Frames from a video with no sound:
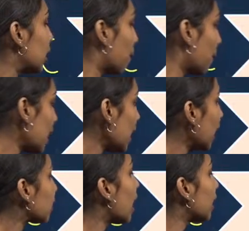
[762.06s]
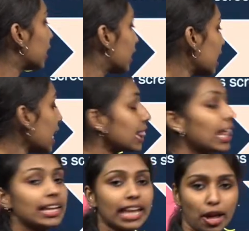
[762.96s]
the P, than the D,
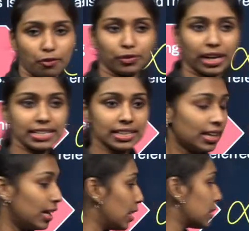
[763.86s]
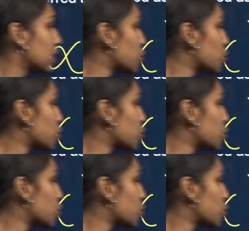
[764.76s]
than the F, right? This